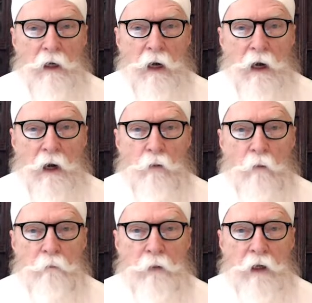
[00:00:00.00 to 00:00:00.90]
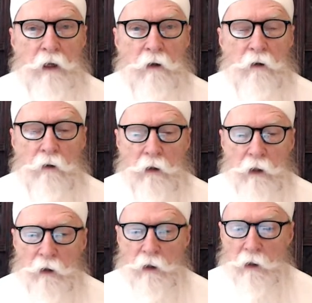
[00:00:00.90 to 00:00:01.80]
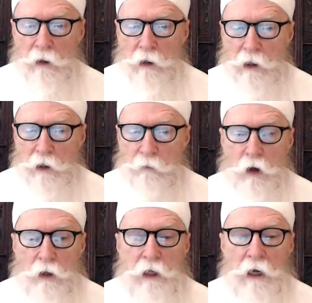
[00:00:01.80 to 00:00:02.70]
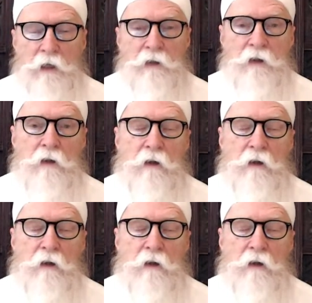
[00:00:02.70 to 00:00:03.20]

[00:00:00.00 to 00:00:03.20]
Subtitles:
I won't be here in the broadcast.